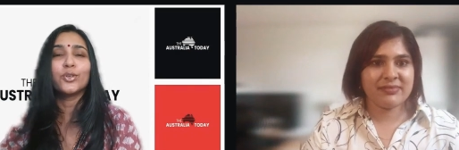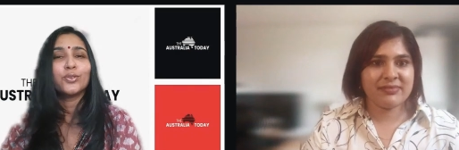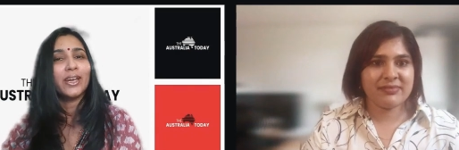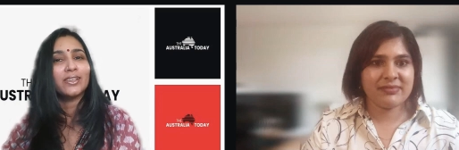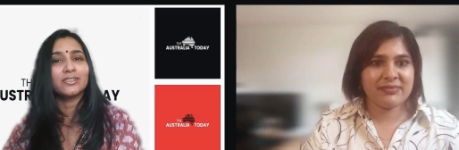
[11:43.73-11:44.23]

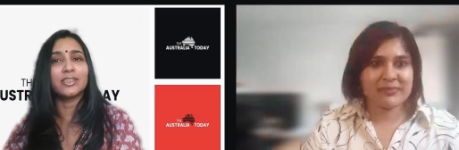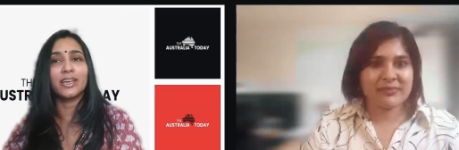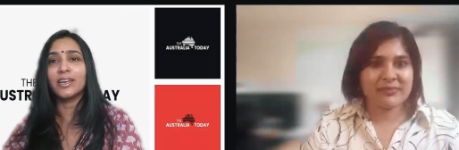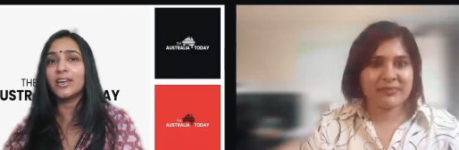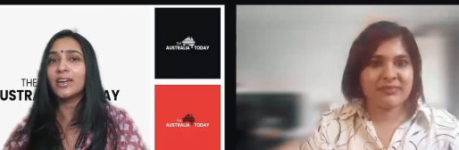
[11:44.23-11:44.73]
Speaker 1: like to say
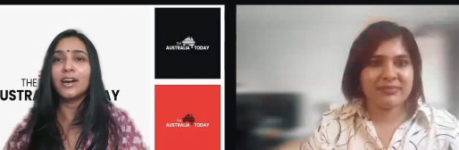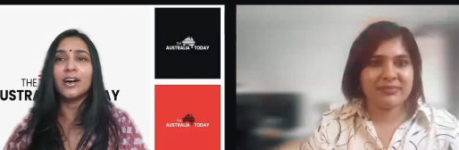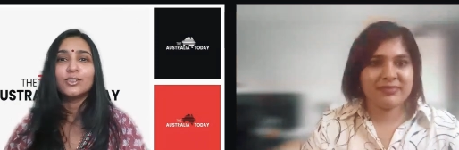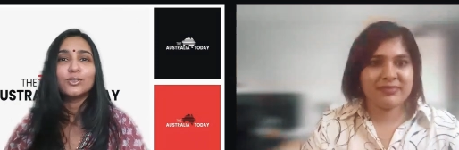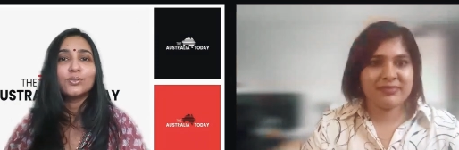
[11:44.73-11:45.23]
uh,
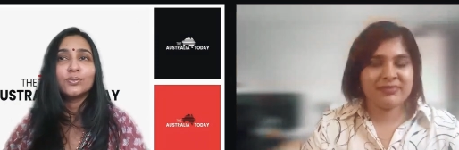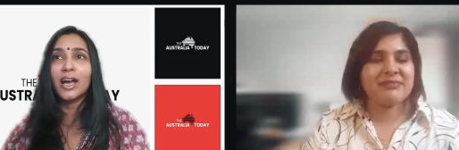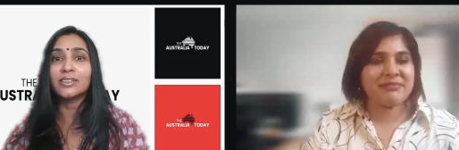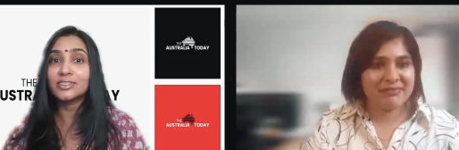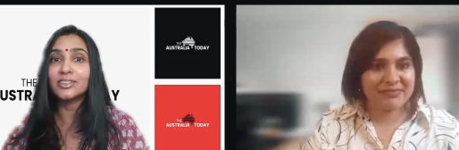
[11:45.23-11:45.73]
to
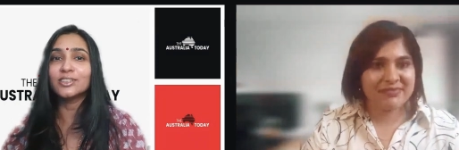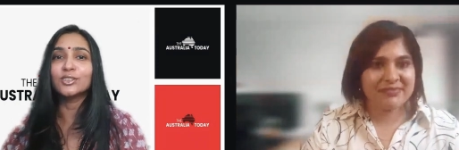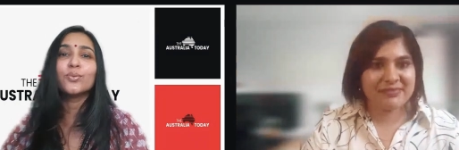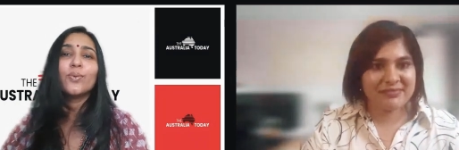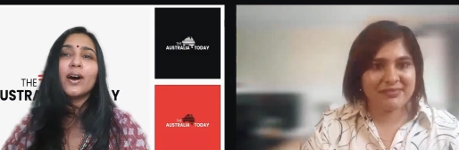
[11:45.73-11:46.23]
youngsters
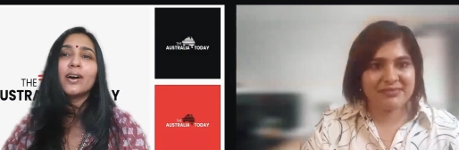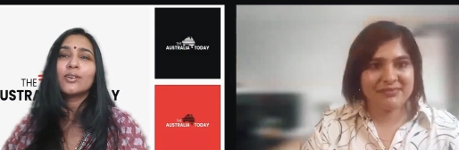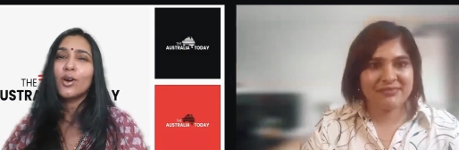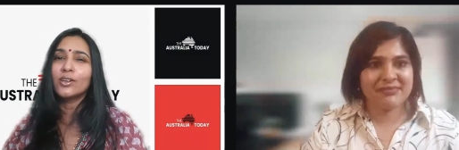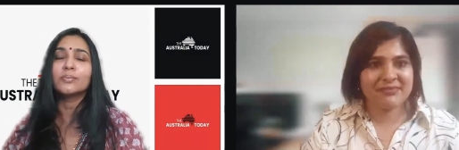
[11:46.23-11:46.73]
who are
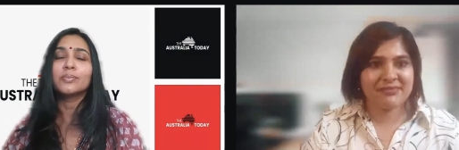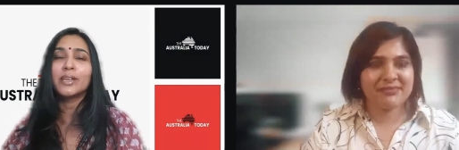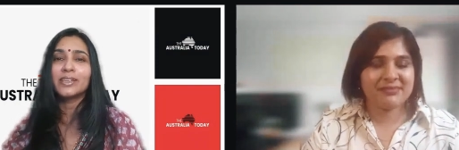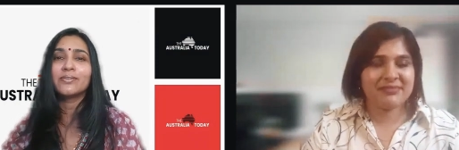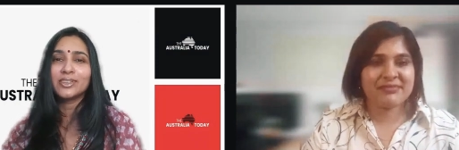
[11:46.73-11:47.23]

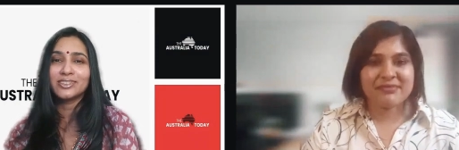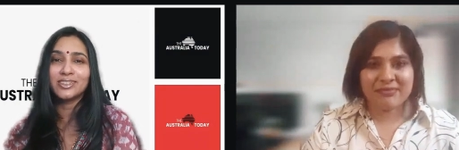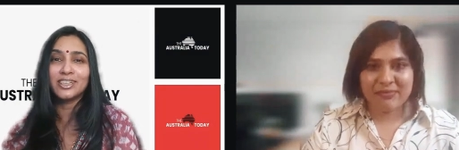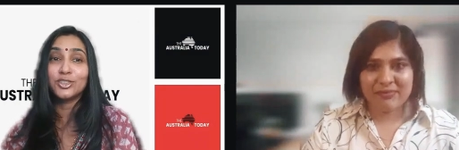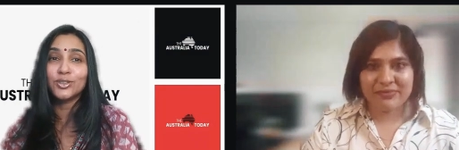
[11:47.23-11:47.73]
contemplating whether they
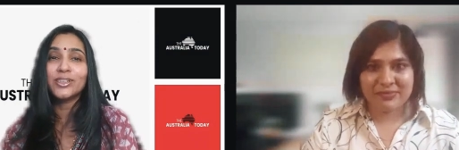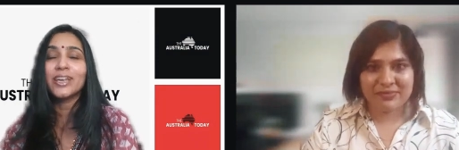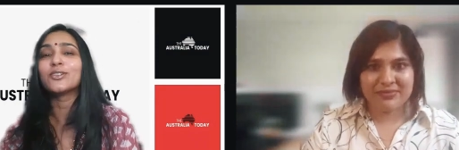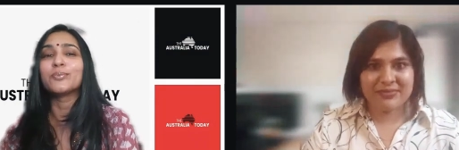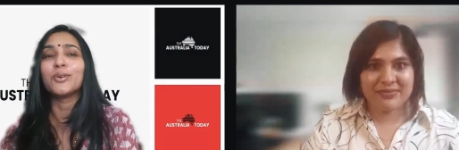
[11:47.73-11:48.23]
should get
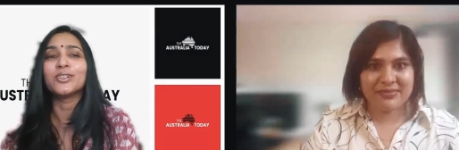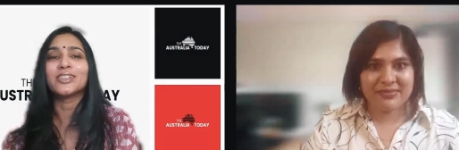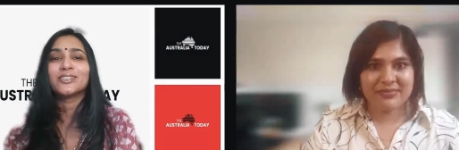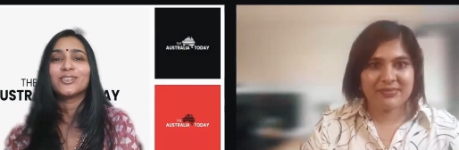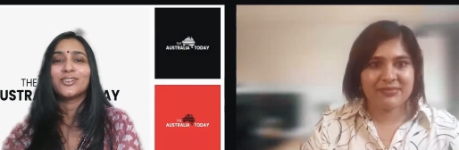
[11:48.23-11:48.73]
into
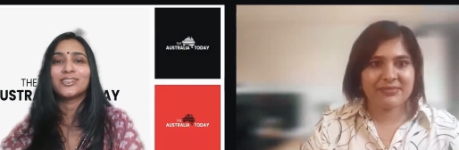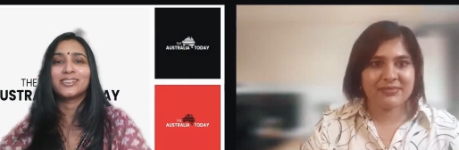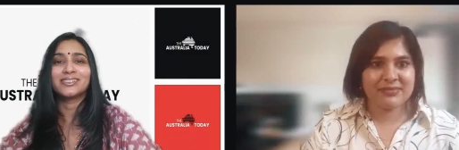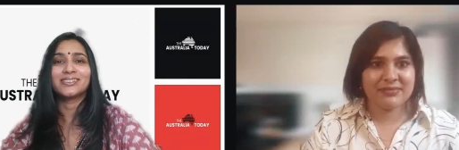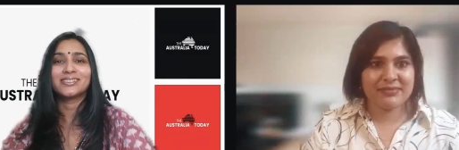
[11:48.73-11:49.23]
politics or not
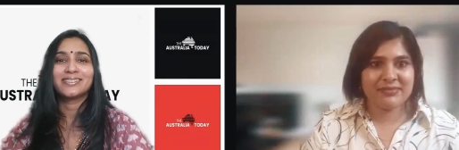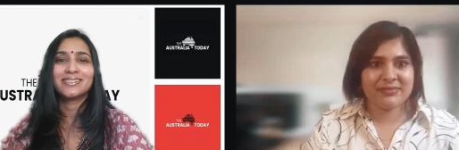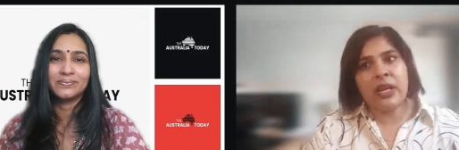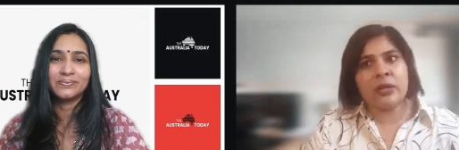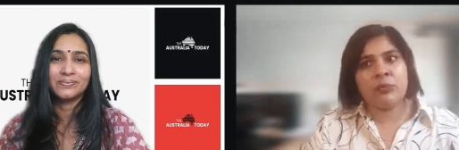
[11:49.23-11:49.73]

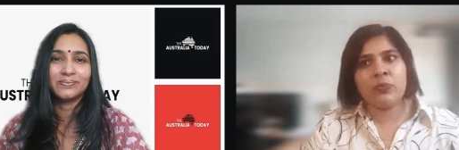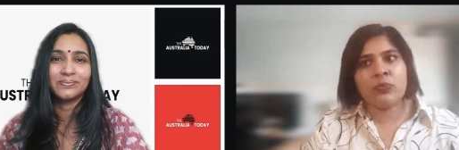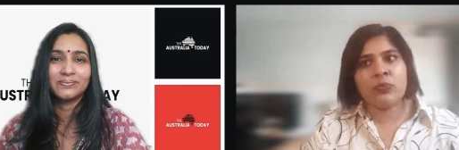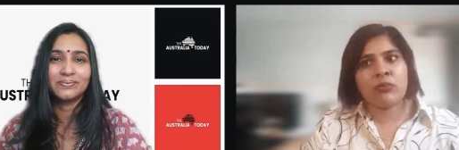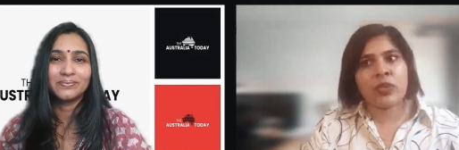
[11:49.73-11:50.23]
Speaker 2: look i
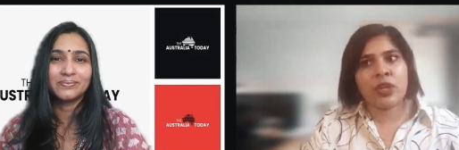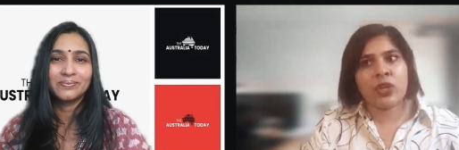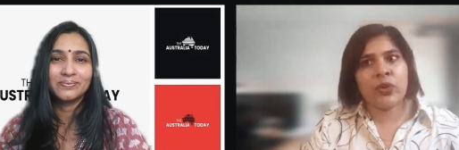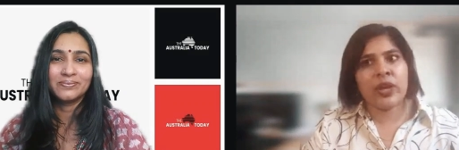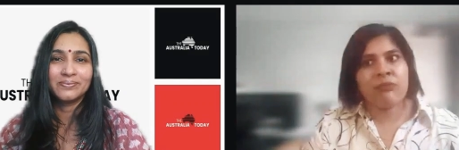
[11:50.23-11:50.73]
think
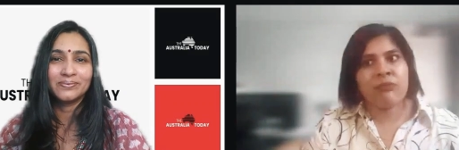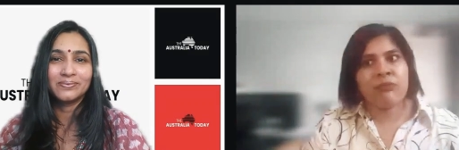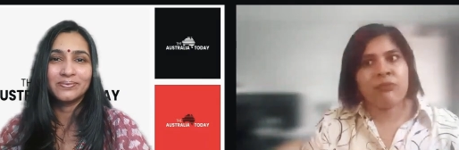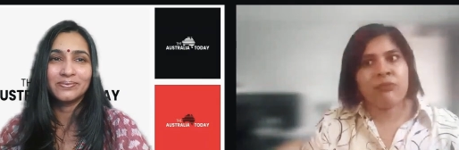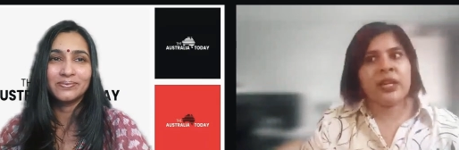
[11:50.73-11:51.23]
um,
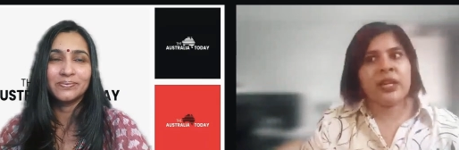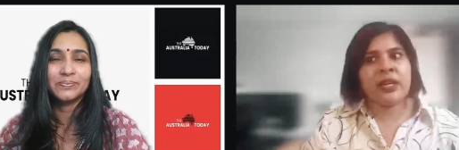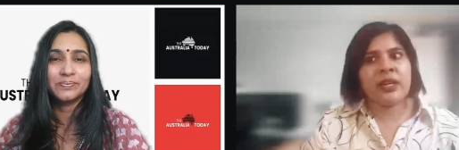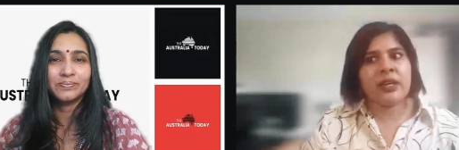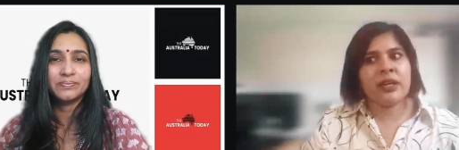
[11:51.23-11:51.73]
you know
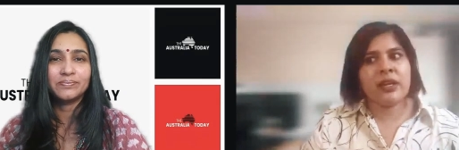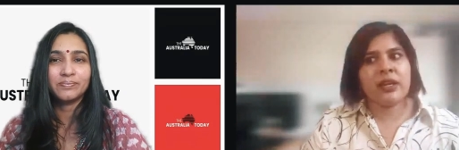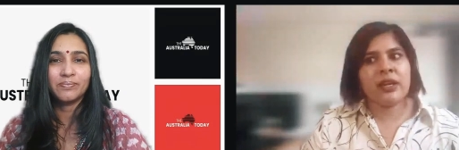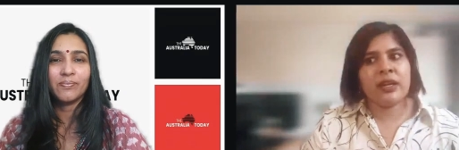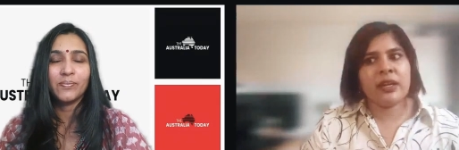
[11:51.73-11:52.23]

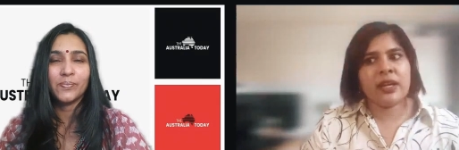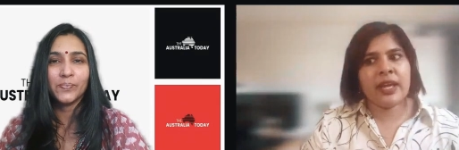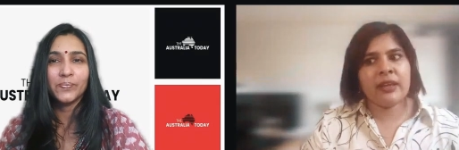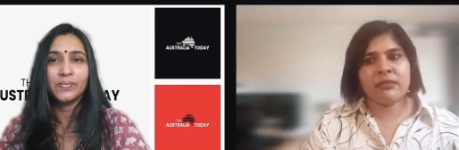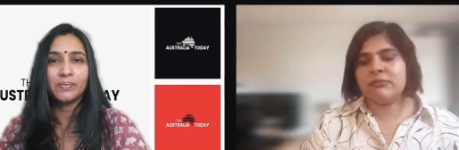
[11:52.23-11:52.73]
every
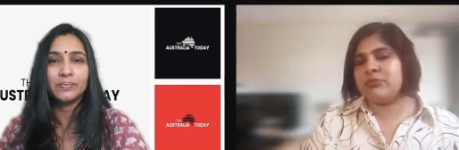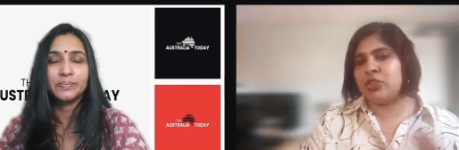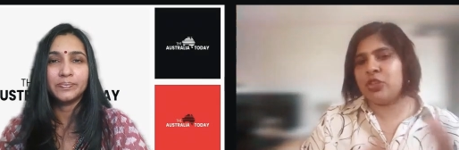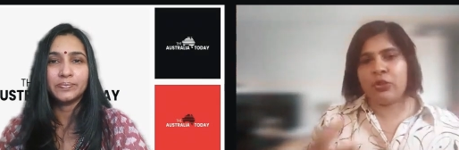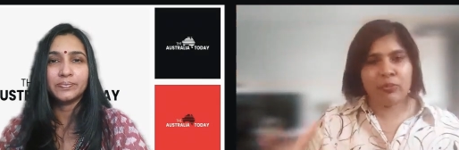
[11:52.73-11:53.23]

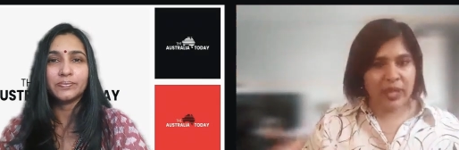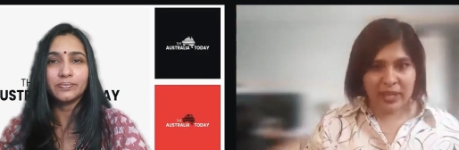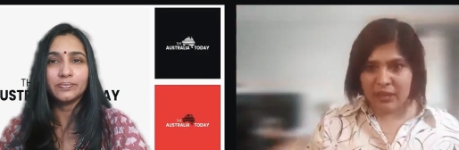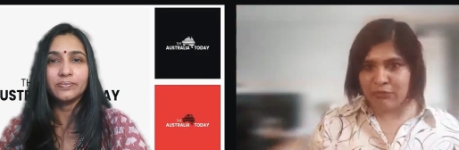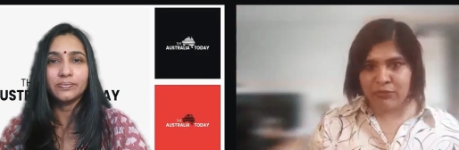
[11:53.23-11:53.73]
you
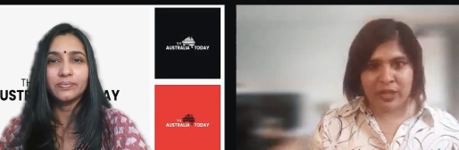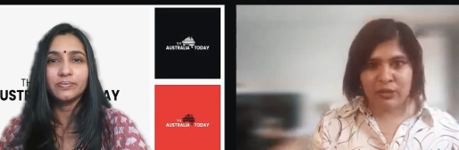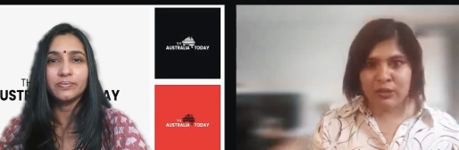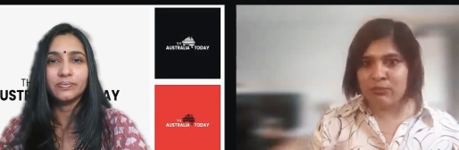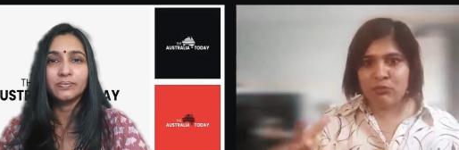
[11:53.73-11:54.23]
know
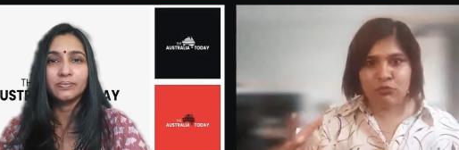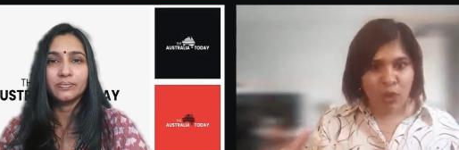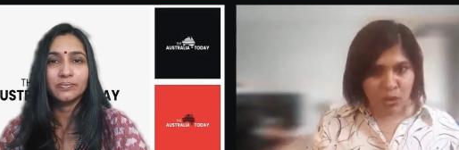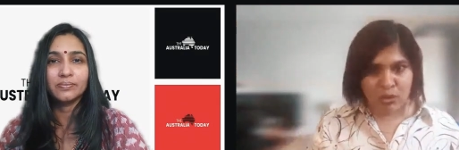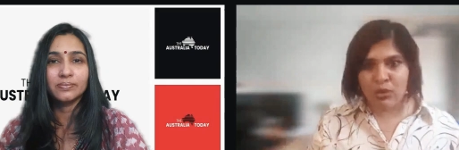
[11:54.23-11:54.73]
every
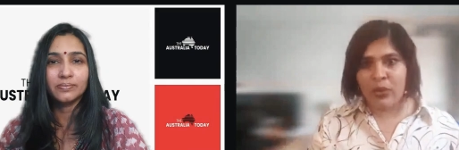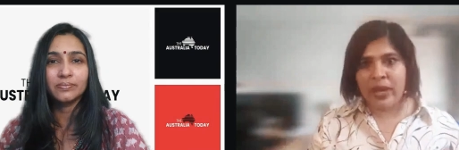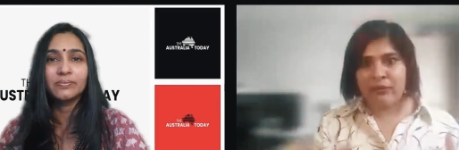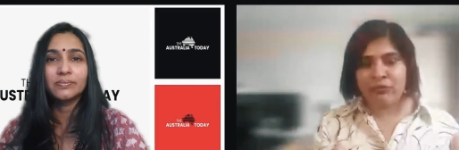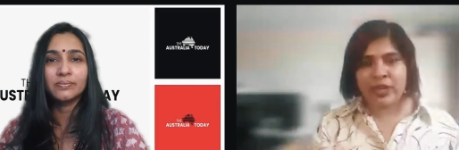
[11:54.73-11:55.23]
role
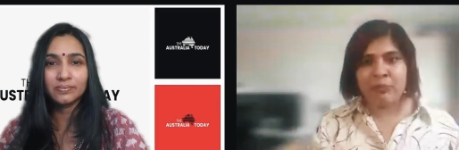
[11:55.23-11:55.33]
or every